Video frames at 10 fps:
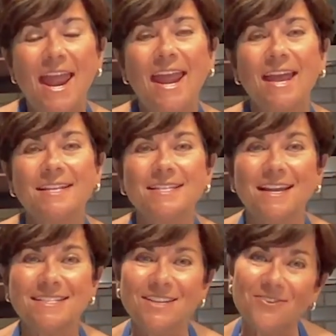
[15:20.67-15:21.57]
And
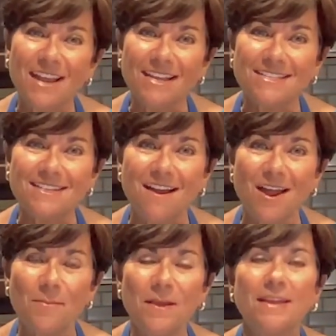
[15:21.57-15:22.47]
until next
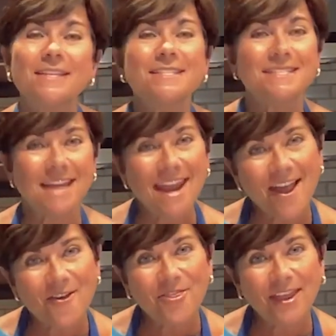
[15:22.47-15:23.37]
time, stay
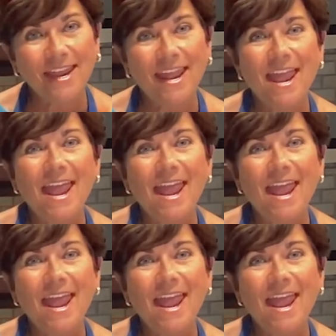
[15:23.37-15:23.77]
healthy,